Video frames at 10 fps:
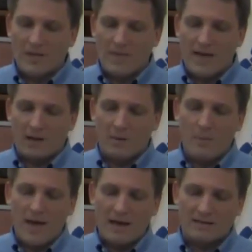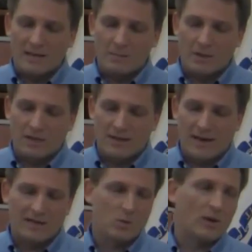and that'll impact anybody
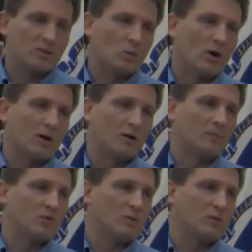that has a wastewater